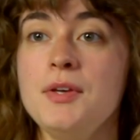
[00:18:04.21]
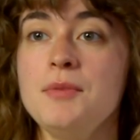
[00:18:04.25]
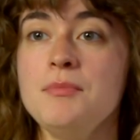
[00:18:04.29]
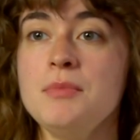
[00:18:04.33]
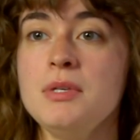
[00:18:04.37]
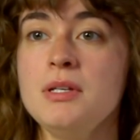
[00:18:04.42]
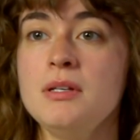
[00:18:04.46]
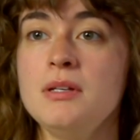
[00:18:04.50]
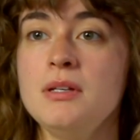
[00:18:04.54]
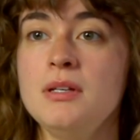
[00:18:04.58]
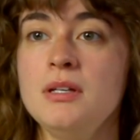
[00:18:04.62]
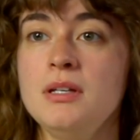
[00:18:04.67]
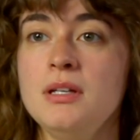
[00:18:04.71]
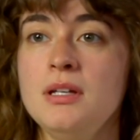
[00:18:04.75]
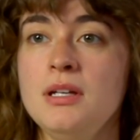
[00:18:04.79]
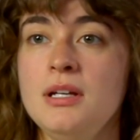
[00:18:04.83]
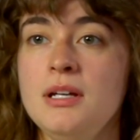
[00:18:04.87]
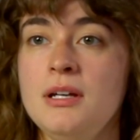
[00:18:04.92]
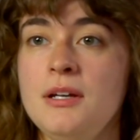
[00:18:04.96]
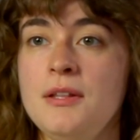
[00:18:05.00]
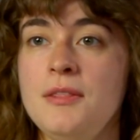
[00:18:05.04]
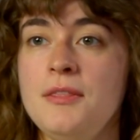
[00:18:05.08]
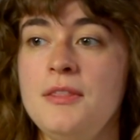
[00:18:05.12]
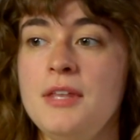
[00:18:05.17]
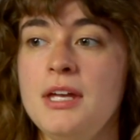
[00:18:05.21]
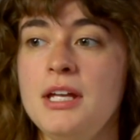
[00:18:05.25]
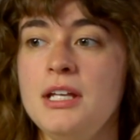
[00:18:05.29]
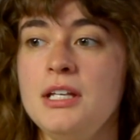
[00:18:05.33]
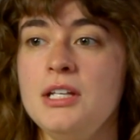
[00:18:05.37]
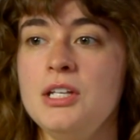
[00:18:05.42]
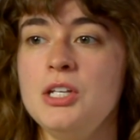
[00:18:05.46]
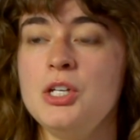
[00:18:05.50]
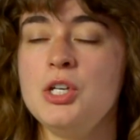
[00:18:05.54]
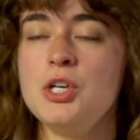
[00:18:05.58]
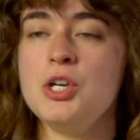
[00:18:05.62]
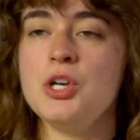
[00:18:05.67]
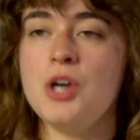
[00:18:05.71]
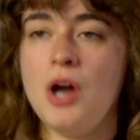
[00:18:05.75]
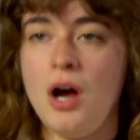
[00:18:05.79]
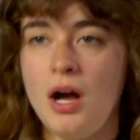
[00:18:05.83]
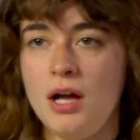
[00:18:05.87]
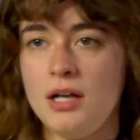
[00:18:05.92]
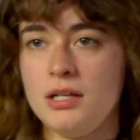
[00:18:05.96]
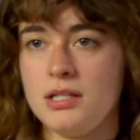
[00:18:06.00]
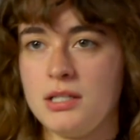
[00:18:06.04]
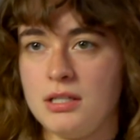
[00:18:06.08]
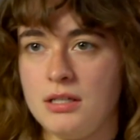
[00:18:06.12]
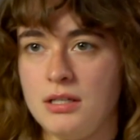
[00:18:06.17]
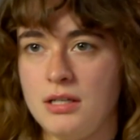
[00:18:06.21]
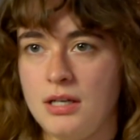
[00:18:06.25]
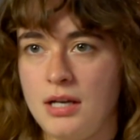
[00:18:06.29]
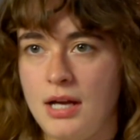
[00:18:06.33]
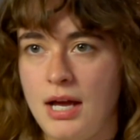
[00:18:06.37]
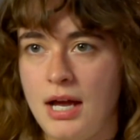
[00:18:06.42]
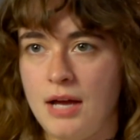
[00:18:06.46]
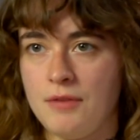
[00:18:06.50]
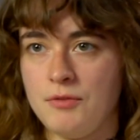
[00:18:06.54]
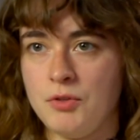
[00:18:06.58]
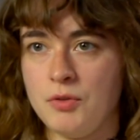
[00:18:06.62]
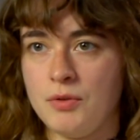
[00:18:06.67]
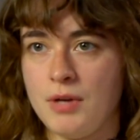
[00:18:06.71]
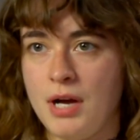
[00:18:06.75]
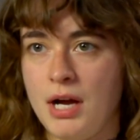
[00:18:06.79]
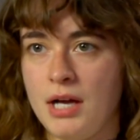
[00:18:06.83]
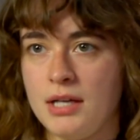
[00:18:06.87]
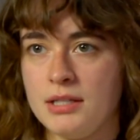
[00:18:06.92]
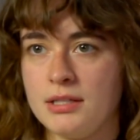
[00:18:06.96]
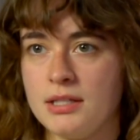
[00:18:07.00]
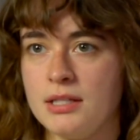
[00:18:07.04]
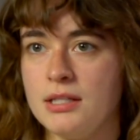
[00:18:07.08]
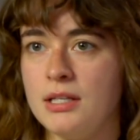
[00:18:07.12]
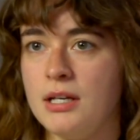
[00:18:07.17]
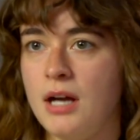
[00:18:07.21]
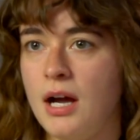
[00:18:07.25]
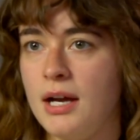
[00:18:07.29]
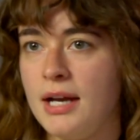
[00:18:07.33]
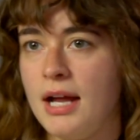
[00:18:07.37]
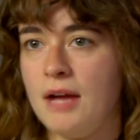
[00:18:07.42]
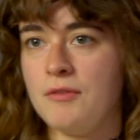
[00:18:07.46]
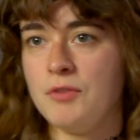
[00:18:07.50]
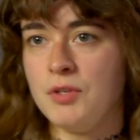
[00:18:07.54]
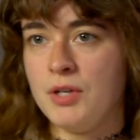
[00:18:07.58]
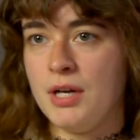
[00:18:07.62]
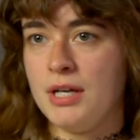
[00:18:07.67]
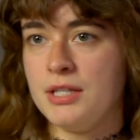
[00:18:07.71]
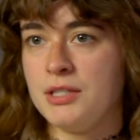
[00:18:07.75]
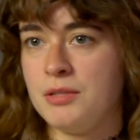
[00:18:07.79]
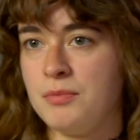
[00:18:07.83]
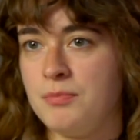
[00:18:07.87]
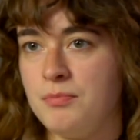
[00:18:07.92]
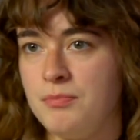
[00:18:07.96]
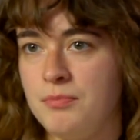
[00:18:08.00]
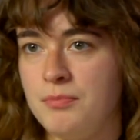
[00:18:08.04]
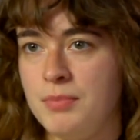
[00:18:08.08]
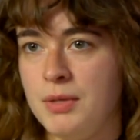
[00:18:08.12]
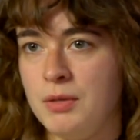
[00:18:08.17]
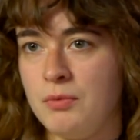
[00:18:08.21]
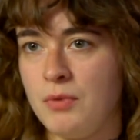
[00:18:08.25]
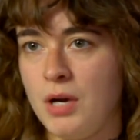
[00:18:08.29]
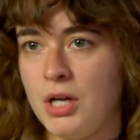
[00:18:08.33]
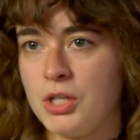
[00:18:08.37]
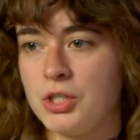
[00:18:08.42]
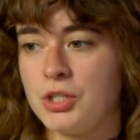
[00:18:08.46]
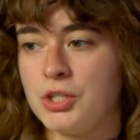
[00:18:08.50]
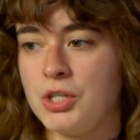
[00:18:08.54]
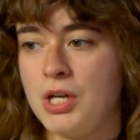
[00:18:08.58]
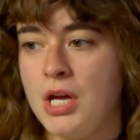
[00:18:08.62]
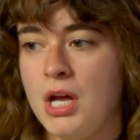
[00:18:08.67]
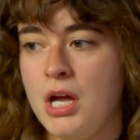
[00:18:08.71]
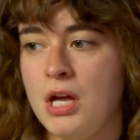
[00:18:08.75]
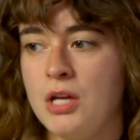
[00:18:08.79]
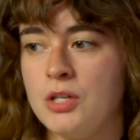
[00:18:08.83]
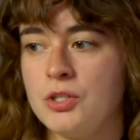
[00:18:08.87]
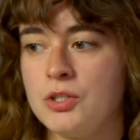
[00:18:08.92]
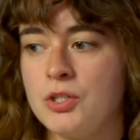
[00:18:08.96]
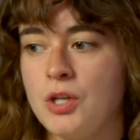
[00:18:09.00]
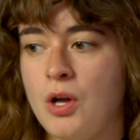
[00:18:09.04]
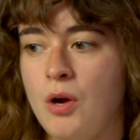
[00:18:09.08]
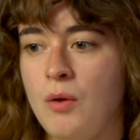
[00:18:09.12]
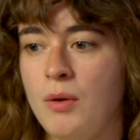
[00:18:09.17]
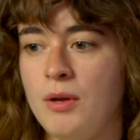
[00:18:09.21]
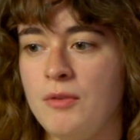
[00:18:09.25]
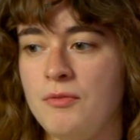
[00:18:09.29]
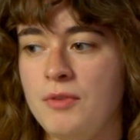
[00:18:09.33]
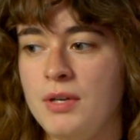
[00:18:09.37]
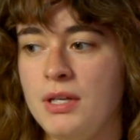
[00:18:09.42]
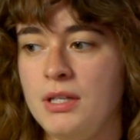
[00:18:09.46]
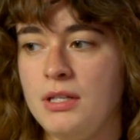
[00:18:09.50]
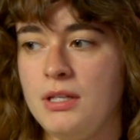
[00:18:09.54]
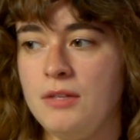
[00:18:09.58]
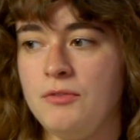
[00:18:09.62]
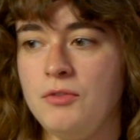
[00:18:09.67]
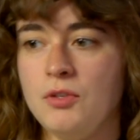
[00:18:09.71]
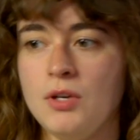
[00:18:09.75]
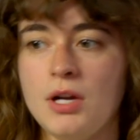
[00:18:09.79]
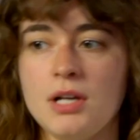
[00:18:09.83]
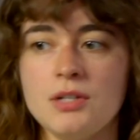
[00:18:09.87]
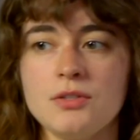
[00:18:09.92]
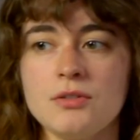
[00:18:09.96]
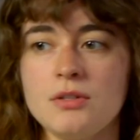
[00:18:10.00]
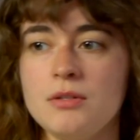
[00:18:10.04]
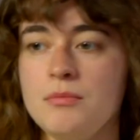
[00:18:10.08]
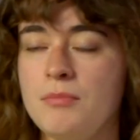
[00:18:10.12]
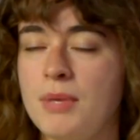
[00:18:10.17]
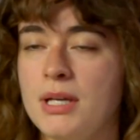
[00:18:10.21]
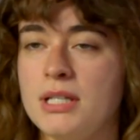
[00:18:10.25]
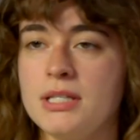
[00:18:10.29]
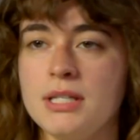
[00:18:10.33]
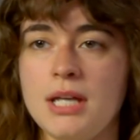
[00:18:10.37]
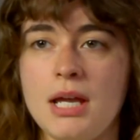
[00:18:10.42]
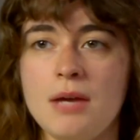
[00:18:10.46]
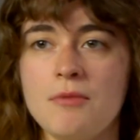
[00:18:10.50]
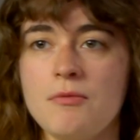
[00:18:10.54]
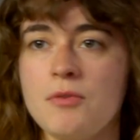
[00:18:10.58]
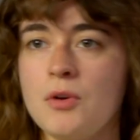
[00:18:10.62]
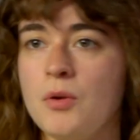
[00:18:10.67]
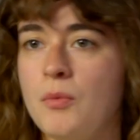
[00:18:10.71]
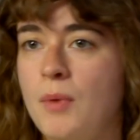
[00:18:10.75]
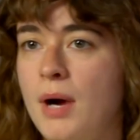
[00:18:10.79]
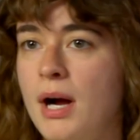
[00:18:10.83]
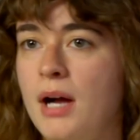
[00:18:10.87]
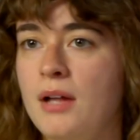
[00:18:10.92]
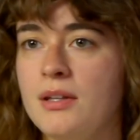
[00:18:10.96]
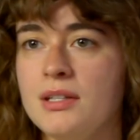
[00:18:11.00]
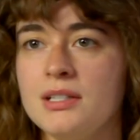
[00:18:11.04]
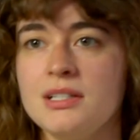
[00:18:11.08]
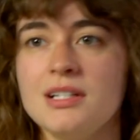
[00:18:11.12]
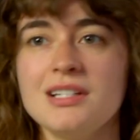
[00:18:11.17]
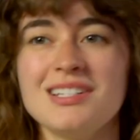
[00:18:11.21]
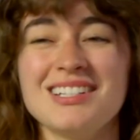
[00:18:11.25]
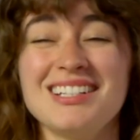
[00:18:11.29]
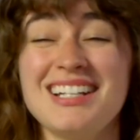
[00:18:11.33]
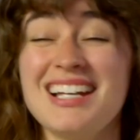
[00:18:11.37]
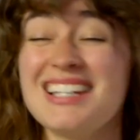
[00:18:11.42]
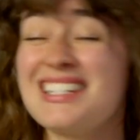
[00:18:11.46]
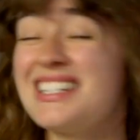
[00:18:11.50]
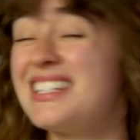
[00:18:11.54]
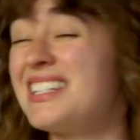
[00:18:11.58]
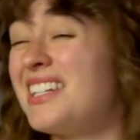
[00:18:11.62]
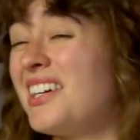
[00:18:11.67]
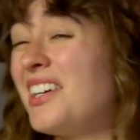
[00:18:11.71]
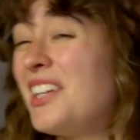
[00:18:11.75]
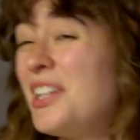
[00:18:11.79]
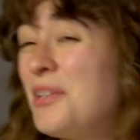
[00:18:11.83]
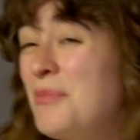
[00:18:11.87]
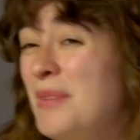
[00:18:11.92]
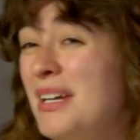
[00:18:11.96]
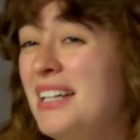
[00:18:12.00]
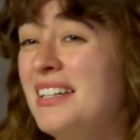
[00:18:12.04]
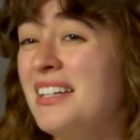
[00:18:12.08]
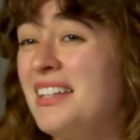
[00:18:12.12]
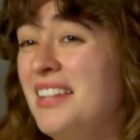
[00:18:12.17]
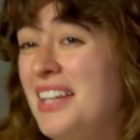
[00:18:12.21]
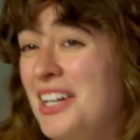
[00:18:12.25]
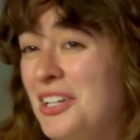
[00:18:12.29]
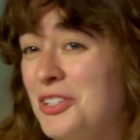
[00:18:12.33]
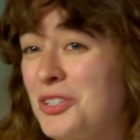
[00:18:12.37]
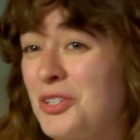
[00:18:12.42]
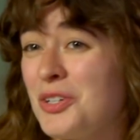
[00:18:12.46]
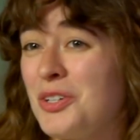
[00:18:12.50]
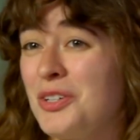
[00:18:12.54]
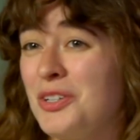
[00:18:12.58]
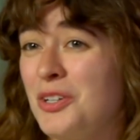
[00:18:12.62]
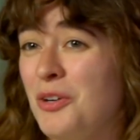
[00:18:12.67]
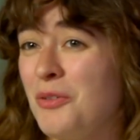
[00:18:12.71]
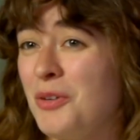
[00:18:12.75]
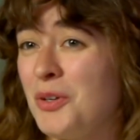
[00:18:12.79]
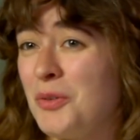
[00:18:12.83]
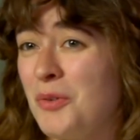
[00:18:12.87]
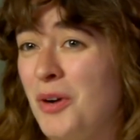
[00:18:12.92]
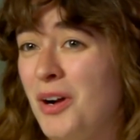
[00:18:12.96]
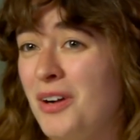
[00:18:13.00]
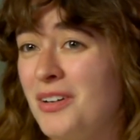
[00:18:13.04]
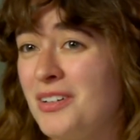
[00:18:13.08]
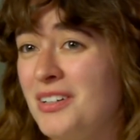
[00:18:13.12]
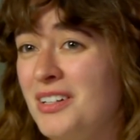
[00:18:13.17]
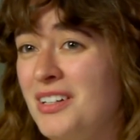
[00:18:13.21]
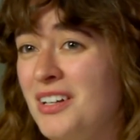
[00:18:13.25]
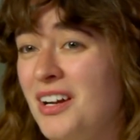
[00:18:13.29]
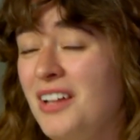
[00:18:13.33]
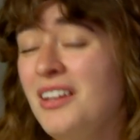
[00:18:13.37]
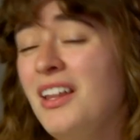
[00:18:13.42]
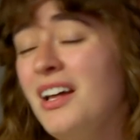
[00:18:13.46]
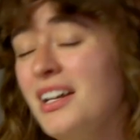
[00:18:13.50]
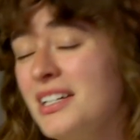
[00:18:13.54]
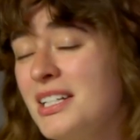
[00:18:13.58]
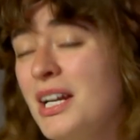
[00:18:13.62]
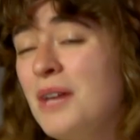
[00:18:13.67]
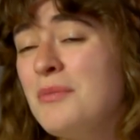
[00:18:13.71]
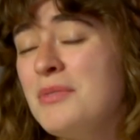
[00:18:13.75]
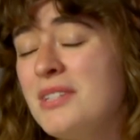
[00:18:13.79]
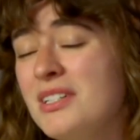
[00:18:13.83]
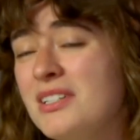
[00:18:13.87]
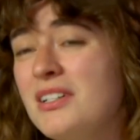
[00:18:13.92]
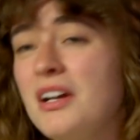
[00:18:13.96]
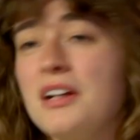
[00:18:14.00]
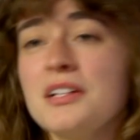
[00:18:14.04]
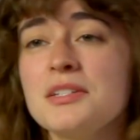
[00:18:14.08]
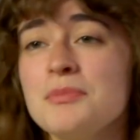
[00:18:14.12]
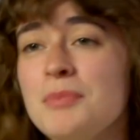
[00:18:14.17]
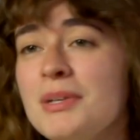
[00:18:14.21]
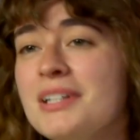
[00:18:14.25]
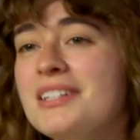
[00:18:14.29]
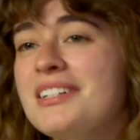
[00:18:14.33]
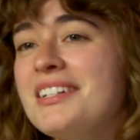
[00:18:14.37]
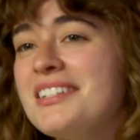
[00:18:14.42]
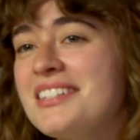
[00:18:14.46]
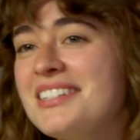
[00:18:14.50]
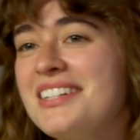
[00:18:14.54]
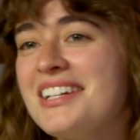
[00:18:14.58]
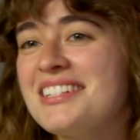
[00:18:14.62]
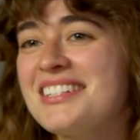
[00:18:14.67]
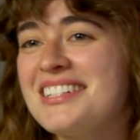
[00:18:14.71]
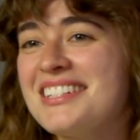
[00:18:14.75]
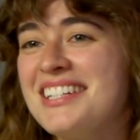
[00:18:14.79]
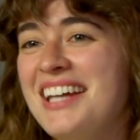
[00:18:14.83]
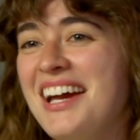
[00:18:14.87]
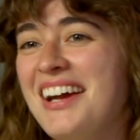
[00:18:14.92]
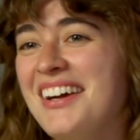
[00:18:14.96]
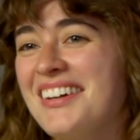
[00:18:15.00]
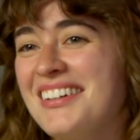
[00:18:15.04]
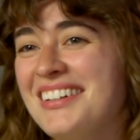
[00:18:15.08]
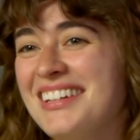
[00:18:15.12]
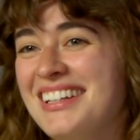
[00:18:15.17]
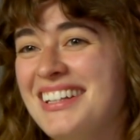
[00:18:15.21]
them than not have you guys and not have you guys be rushed. So if you guys are in base camp for a while, that doesn't necessarily mean that things are going wrong. A lot of times it does, but it doesn't necessarily.